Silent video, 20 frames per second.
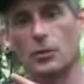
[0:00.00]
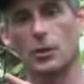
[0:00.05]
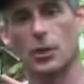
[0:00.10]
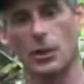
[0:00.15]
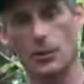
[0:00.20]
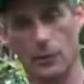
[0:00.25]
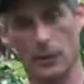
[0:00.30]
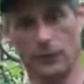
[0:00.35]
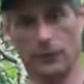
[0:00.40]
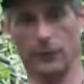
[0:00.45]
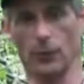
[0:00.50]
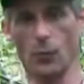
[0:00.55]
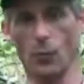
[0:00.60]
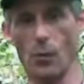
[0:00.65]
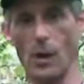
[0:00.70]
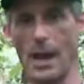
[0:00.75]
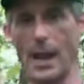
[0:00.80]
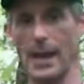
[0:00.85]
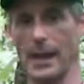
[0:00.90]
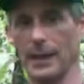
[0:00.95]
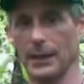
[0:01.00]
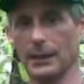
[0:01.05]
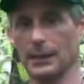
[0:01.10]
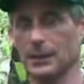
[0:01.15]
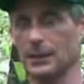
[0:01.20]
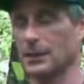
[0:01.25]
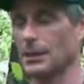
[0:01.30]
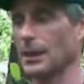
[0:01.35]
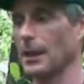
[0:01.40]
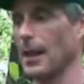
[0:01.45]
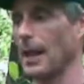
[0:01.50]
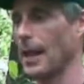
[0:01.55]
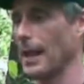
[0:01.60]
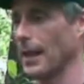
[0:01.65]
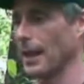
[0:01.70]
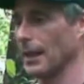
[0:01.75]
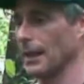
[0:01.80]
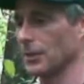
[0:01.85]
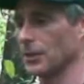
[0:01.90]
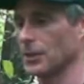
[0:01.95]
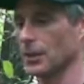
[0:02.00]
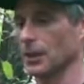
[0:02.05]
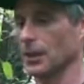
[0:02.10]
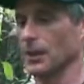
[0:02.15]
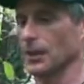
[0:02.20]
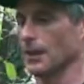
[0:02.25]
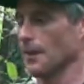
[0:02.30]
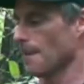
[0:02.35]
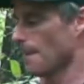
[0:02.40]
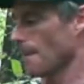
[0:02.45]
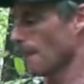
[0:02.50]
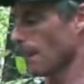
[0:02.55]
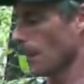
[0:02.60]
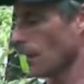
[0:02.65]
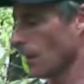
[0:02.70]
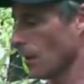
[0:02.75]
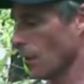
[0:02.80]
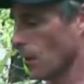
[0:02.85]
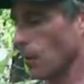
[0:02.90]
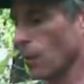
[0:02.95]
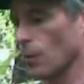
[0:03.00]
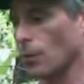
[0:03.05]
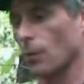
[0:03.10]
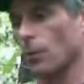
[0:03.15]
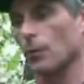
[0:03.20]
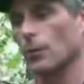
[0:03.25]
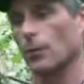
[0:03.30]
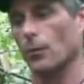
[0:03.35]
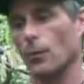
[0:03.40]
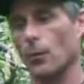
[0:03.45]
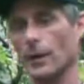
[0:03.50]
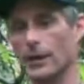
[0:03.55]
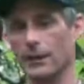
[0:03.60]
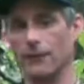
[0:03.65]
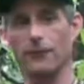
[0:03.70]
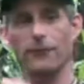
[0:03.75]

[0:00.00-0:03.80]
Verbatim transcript: two different ways. And when